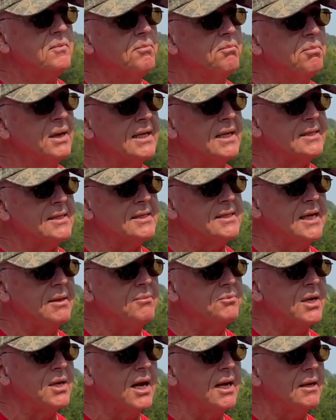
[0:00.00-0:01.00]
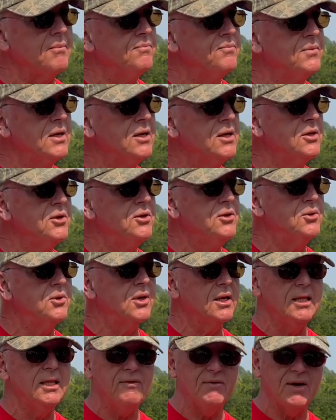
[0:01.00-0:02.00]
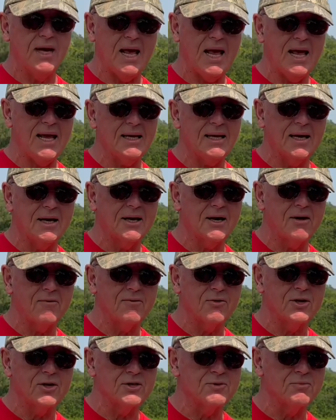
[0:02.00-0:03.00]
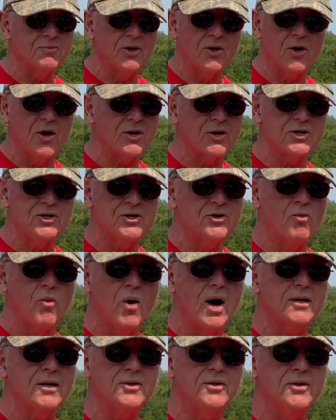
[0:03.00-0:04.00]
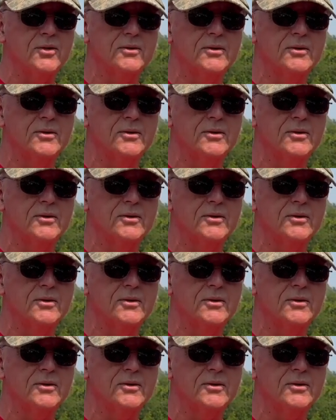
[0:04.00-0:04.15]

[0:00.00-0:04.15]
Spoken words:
But at the same time, you can leave it hang and cover as long as you want to.